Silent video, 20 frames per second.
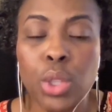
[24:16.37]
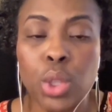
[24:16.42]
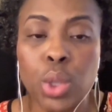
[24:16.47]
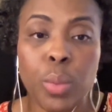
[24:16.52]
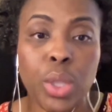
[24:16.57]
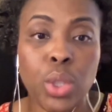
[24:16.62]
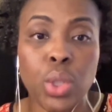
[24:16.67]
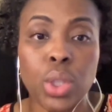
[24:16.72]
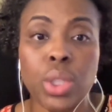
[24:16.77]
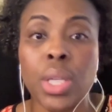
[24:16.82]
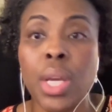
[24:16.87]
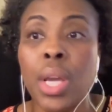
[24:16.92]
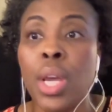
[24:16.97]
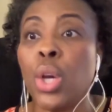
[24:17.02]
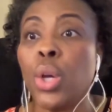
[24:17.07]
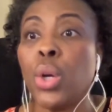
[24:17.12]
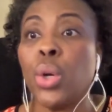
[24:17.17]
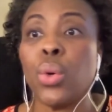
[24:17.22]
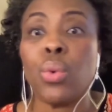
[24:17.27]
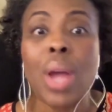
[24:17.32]
So we just
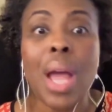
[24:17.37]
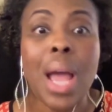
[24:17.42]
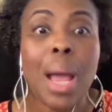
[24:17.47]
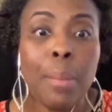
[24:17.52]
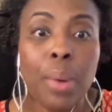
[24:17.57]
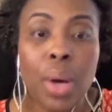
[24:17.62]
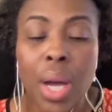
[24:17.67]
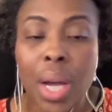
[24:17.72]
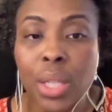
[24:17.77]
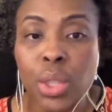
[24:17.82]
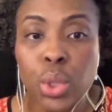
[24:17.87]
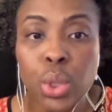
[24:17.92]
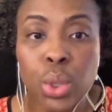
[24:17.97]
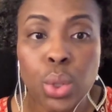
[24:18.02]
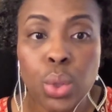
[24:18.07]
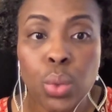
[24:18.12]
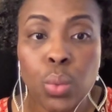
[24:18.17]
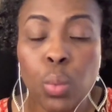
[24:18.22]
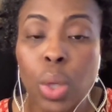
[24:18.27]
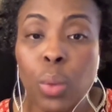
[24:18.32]
grab
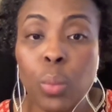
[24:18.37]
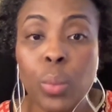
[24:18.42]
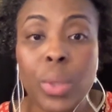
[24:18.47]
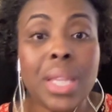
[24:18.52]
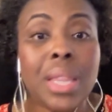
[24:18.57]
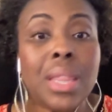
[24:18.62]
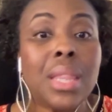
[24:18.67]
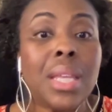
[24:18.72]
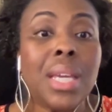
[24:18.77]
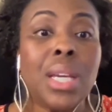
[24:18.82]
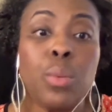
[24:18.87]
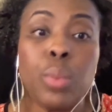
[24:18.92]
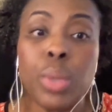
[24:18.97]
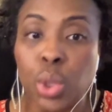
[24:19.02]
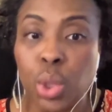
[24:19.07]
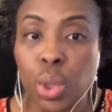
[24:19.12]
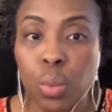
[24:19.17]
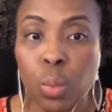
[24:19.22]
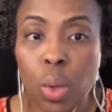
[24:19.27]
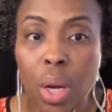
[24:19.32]
onto what we think we
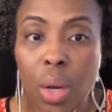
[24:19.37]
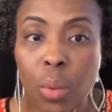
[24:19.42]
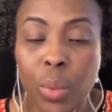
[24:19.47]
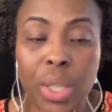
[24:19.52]
should want.